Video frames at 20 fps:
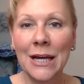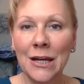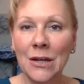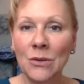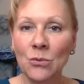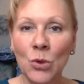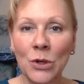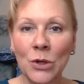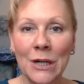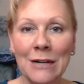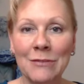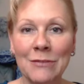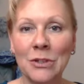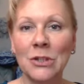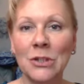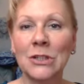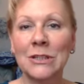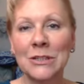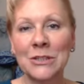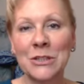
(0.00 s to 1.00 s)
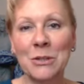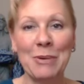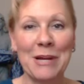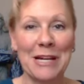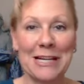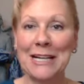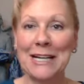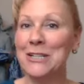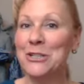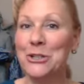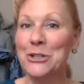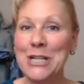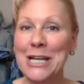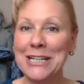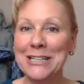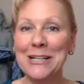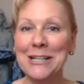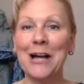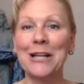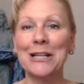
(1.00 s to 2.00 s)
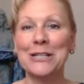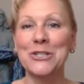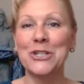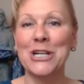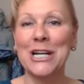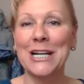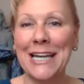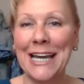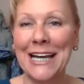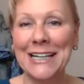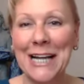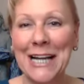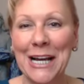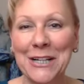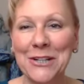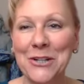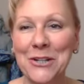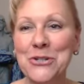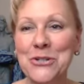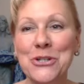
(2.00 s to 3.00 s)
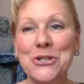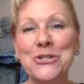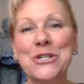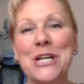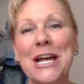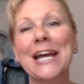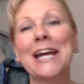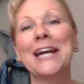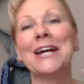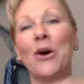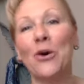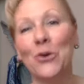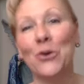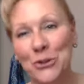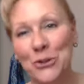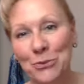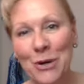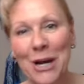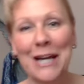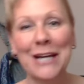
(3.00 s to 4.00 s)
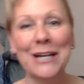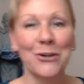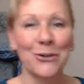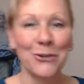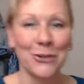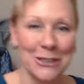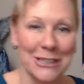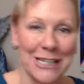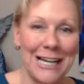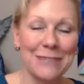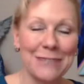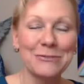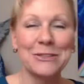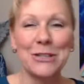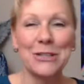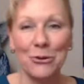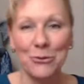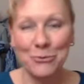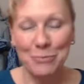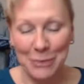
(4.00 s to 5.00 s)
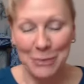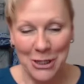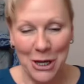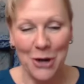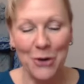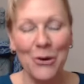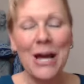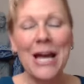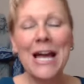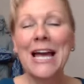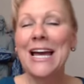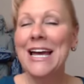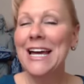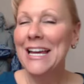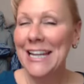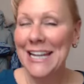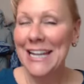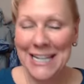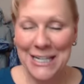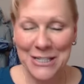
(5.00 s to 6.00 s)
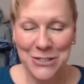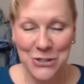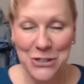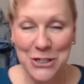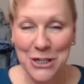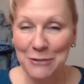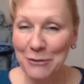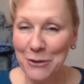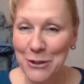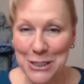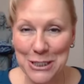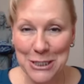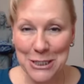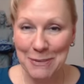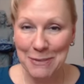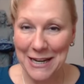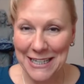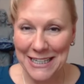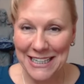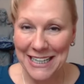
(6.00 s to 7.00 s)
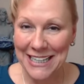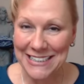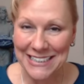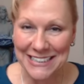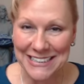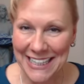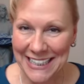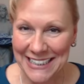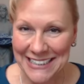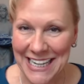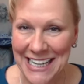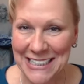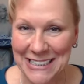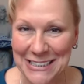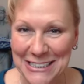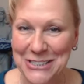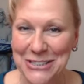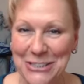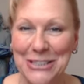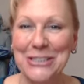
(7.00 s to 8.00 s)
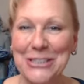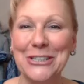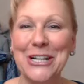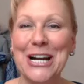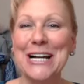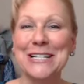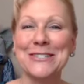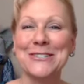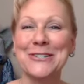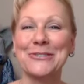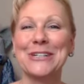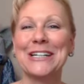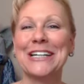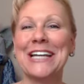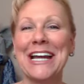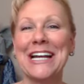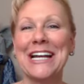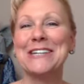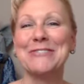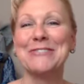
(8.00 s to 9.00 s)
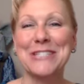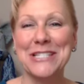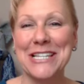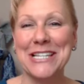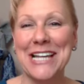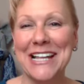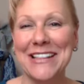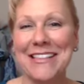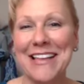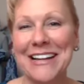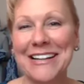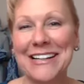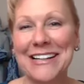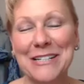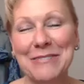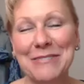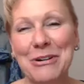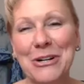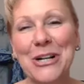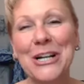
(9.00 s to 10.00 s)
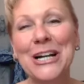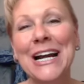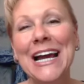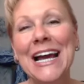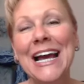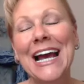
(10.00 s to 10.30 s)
Wherever, depending on your technology. Again, I used to say, go to the right, go to the left, go below. It's different depending on the technology you're on, so we can't even say that anymore.